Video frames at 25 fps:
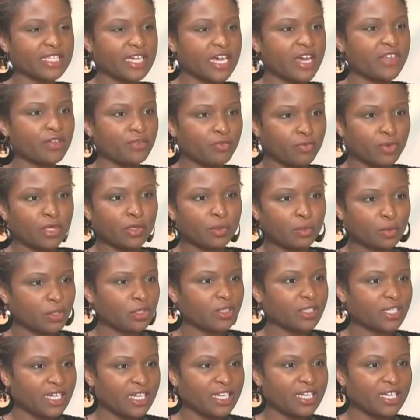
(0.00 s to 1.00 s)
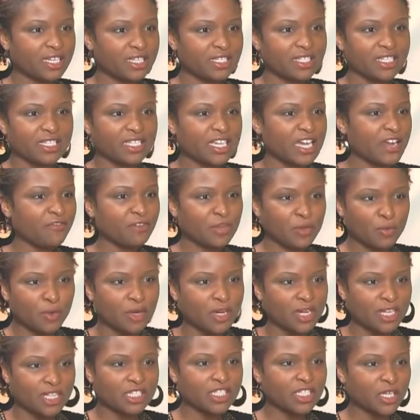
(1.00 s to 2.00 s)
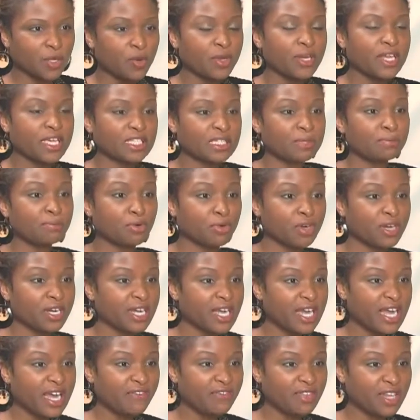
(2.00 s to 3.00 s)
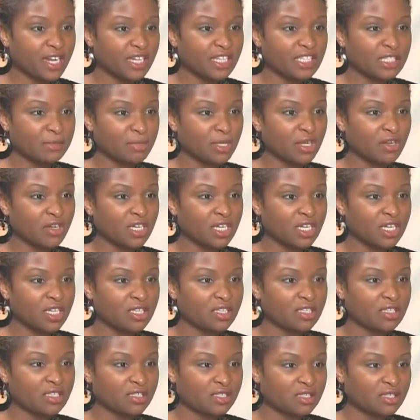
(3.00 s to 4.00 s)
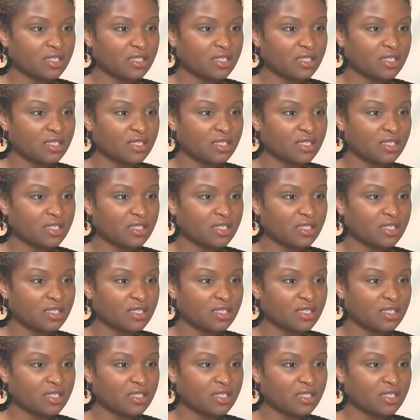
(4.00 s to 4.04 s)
how the real world is. It's everyone. So it is important to have that experience.